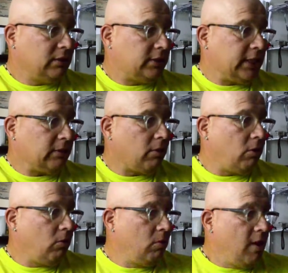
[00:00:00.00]

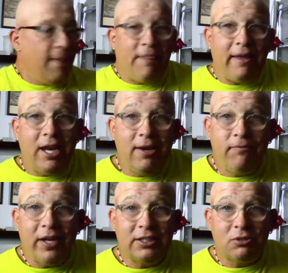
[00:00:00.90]
0. They didn't
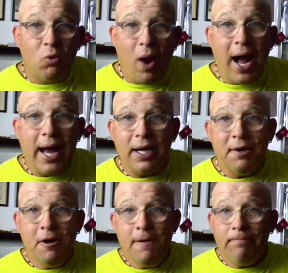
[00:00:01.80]
fix squat.
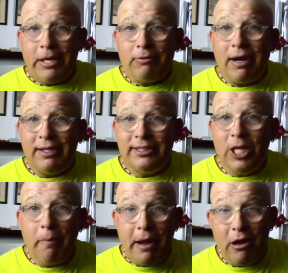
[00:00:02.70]
They tried to
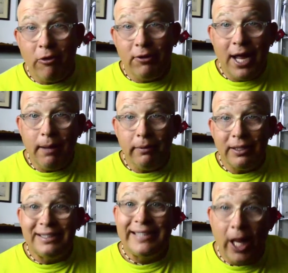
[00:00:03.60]
sell me a
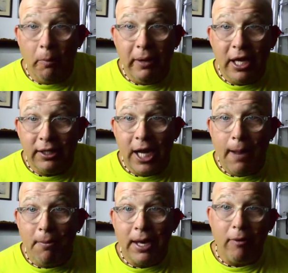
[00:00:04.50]

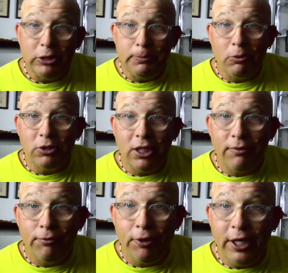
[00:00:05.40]
tablet I was supposed to get
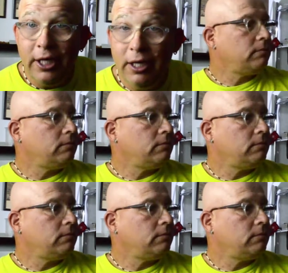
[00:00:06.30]
free.